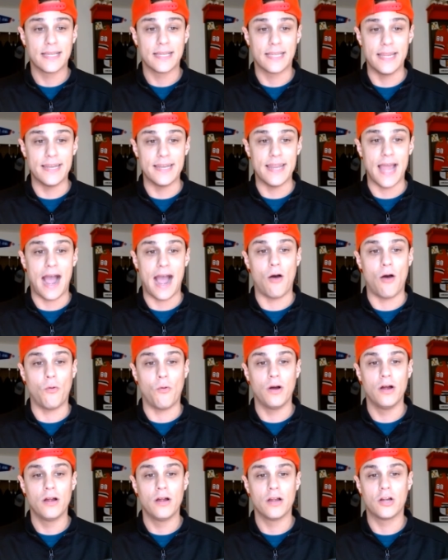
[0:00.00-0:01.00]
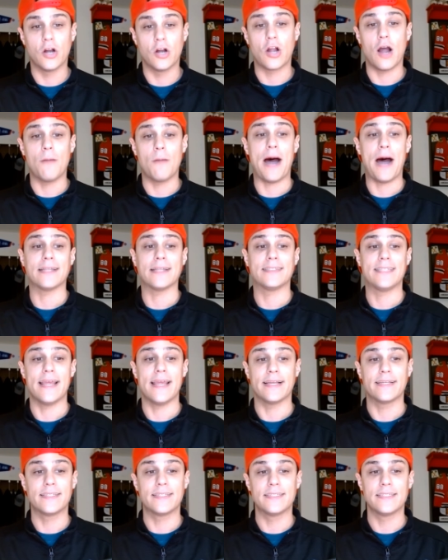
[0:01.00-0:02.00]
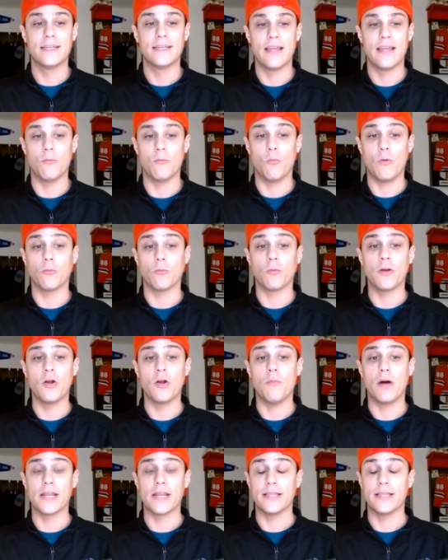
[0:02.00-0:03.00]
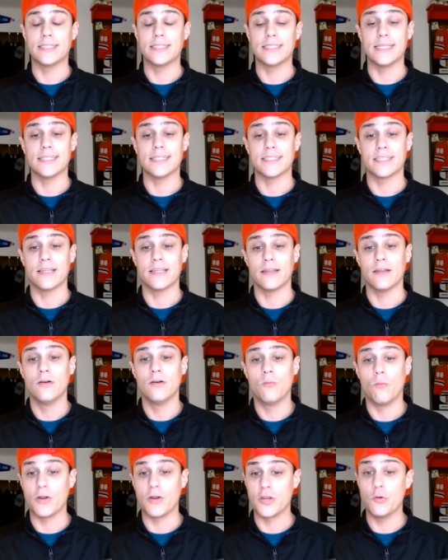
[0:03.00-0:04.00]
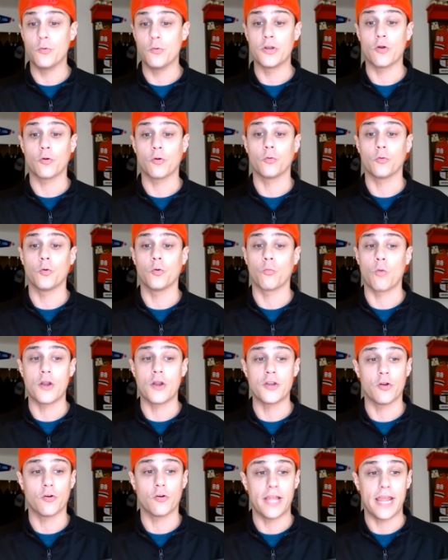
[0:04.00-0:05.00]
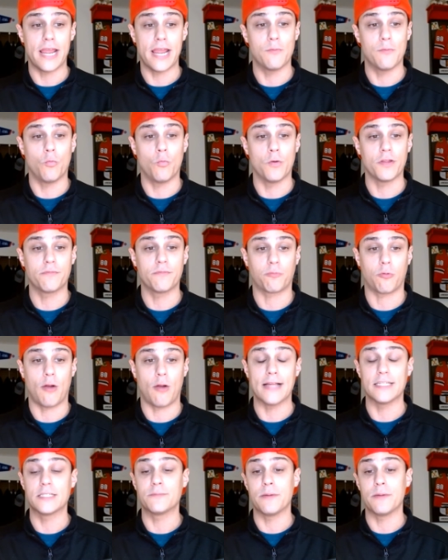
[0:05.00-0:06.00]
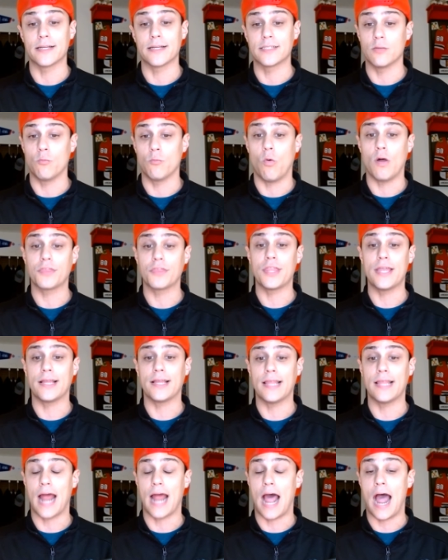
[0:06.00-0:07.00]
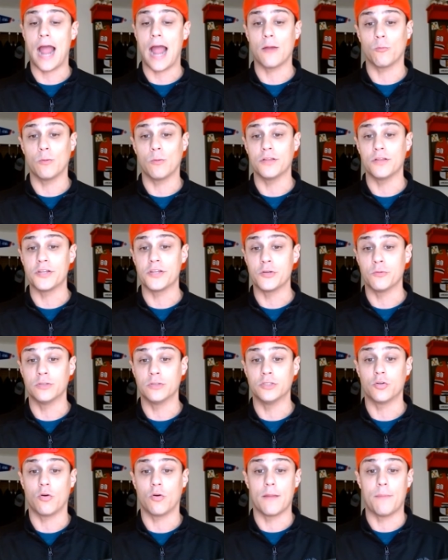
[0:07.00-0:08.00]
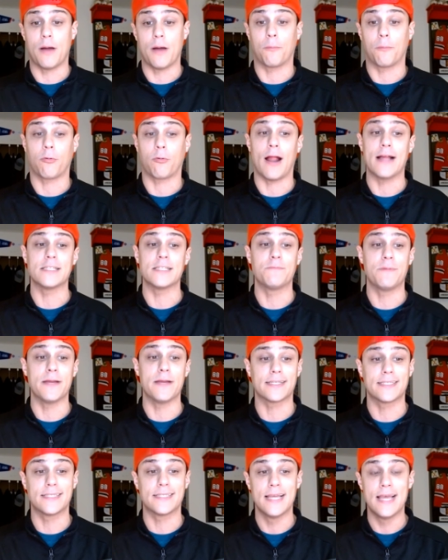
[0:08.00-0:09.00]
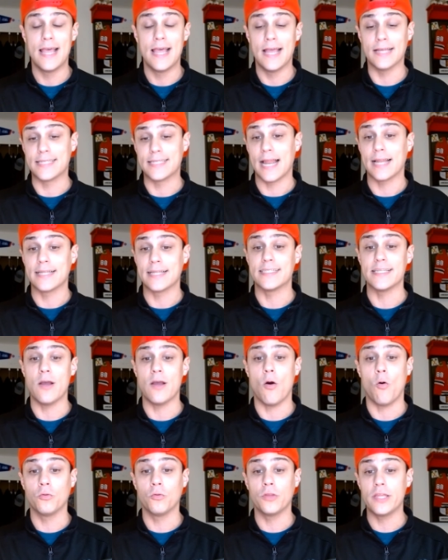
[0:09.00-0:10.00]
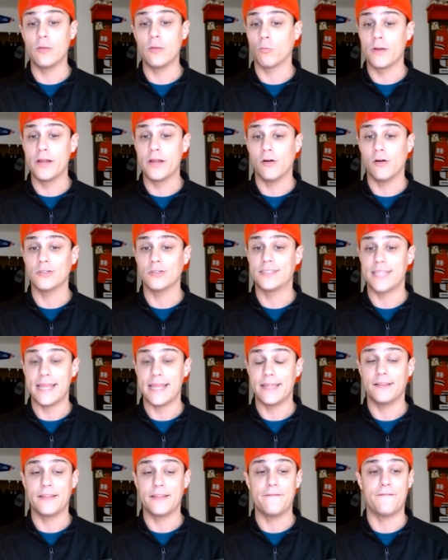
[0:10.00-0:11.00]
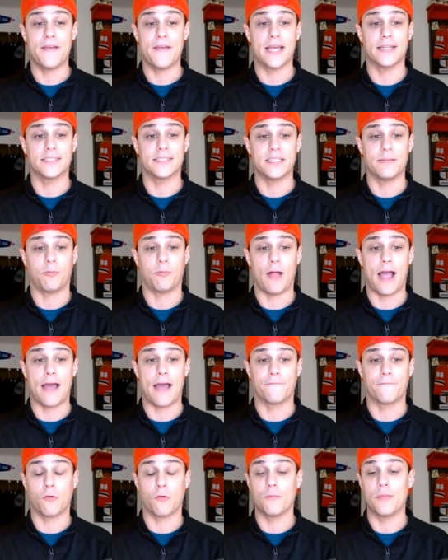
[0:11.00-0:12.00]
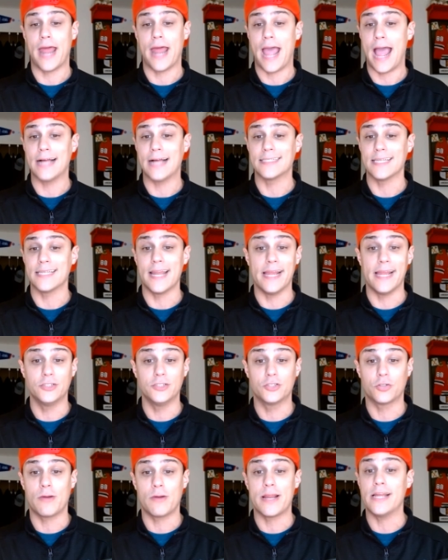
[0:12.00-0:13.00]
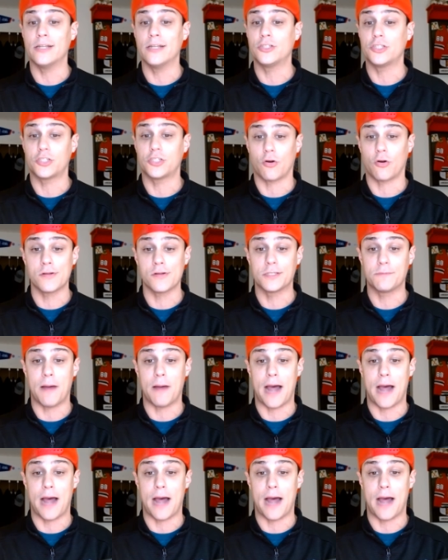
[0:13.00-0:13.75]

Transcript: can now Cook up hot takes and win real money this season when you and your crew run your game with prize picks. And one thing that I really do enjoy about prize picks is that it's the only real daily fantasy platform that has an injury insurance